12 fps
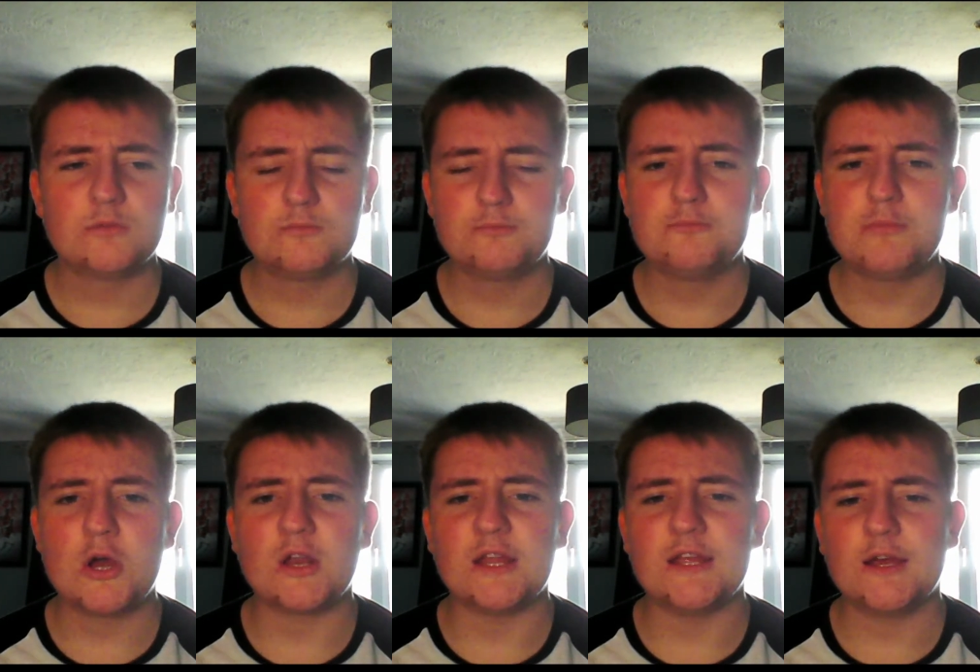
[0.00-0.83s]

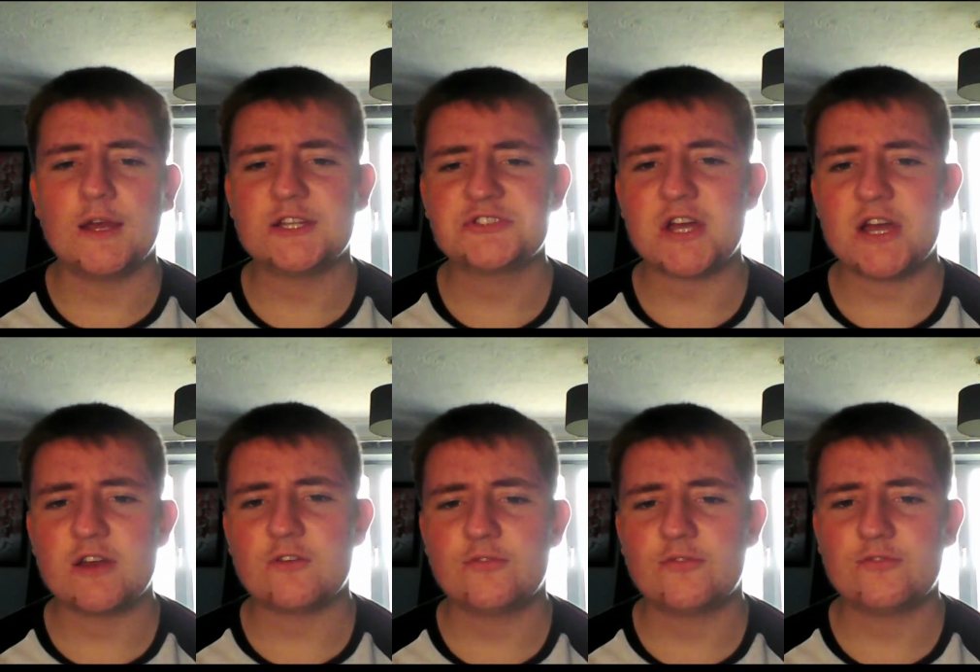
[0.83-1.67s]
Burnley, started
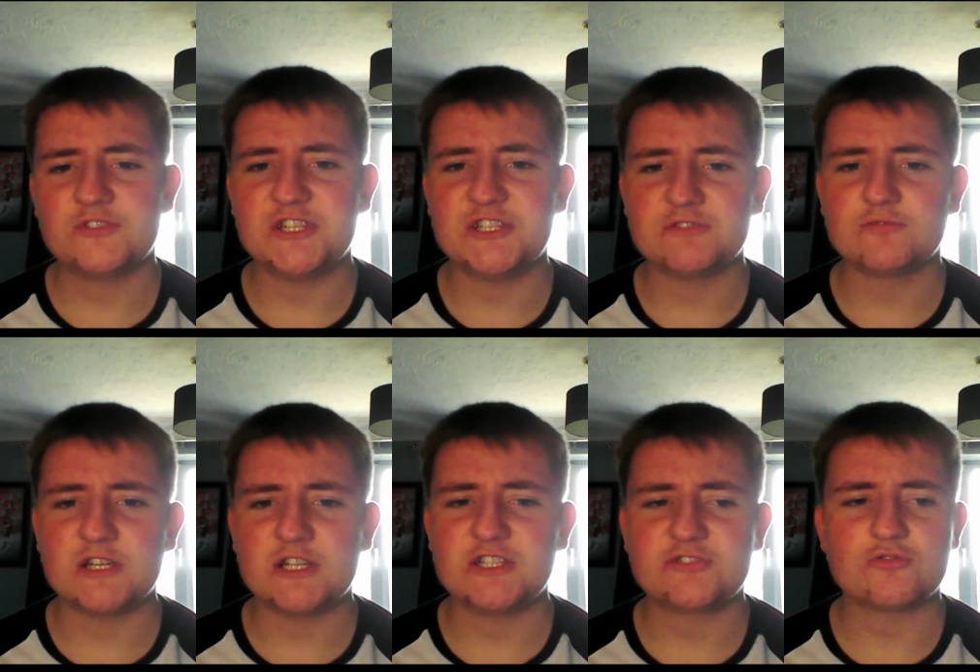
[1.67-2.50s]
off the season really
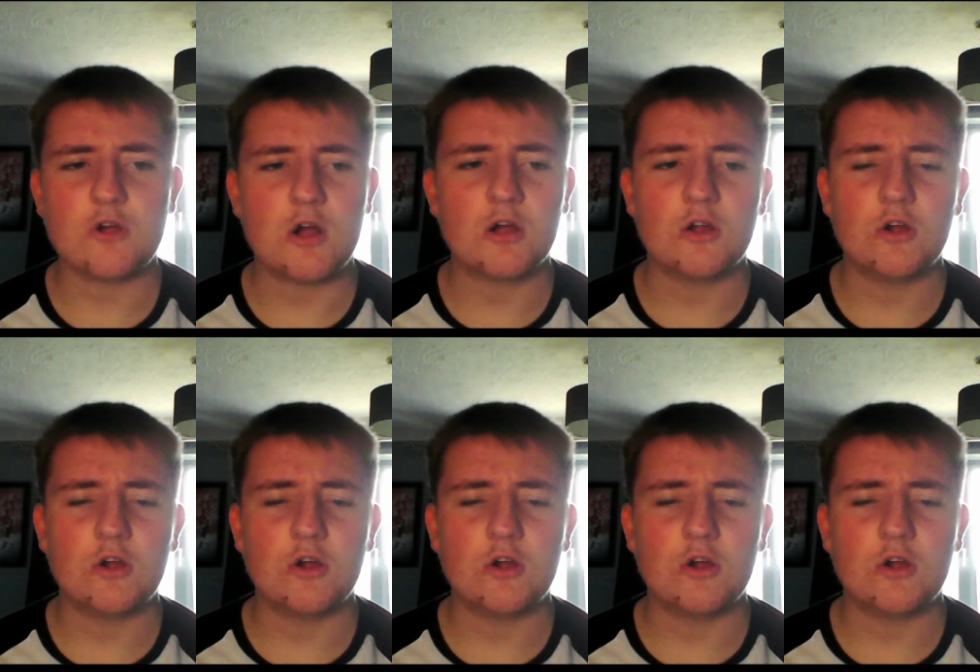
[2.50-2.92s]
strong,